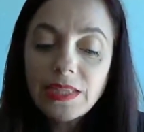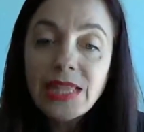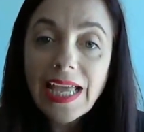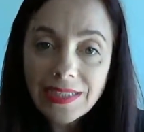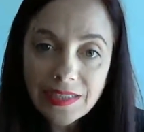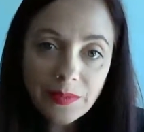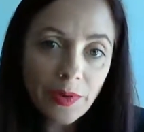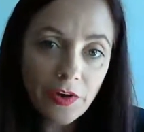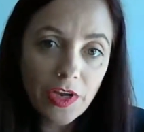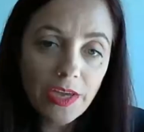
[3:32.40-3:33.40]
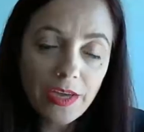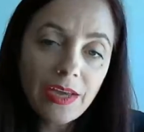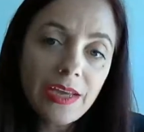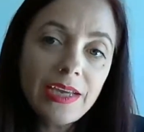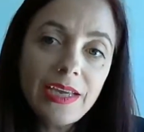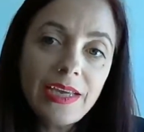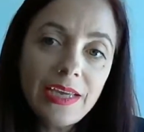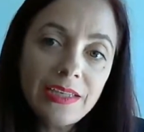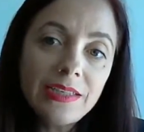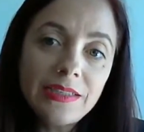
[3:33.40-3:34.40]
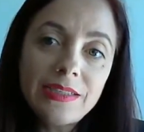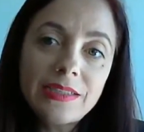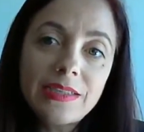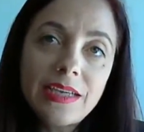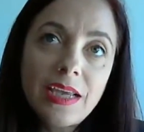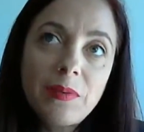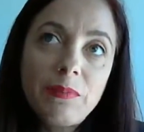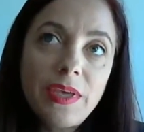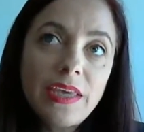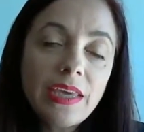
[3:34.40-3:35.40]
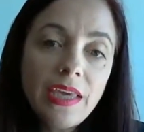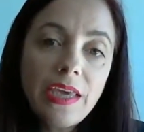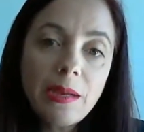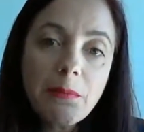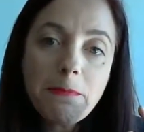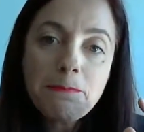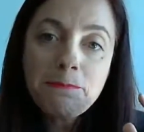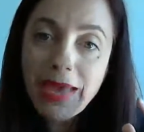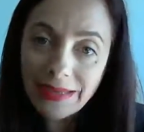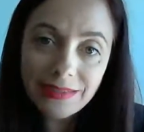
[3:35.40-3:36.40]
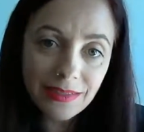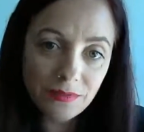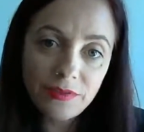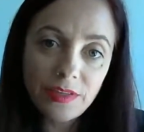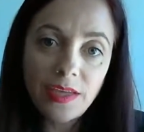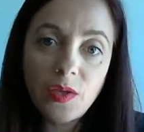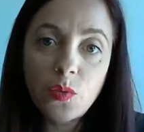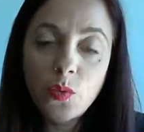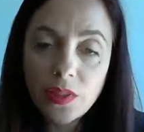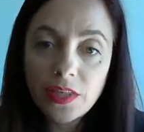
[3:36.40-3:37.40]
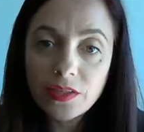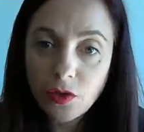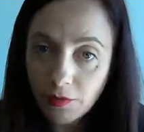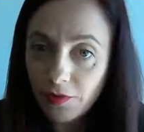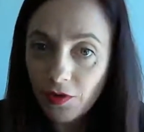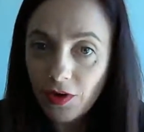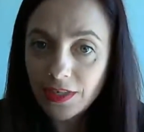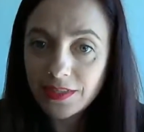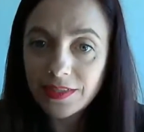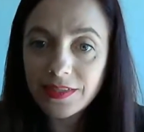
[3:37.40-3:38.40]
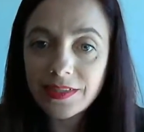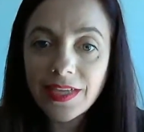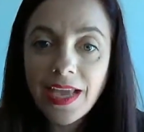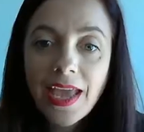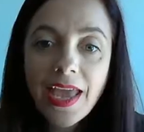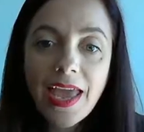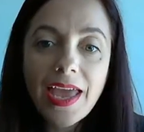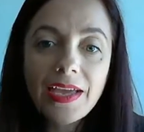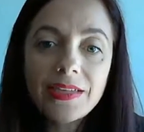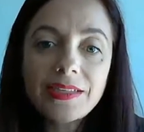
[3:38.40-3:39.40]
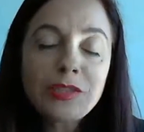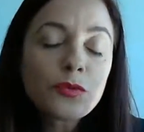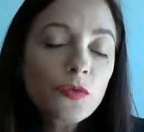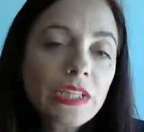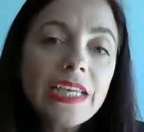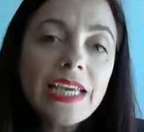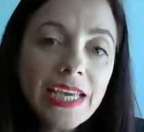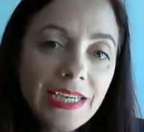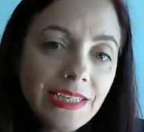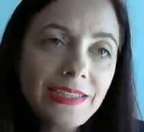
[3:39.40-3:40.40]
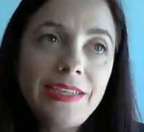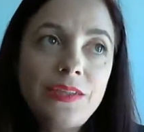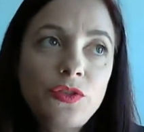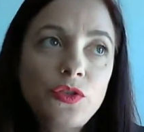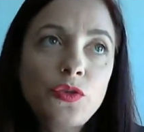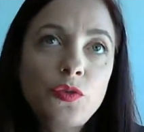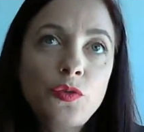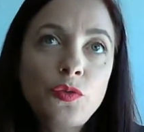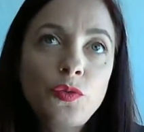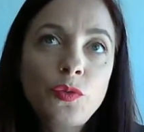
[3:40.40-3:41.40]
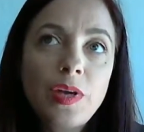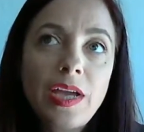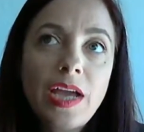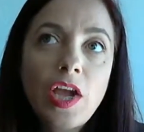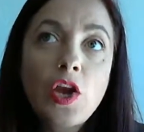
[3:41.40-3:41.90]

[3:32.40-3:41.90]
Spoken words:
Latin America is being hit massively with this coffee crisis. And it's really easy to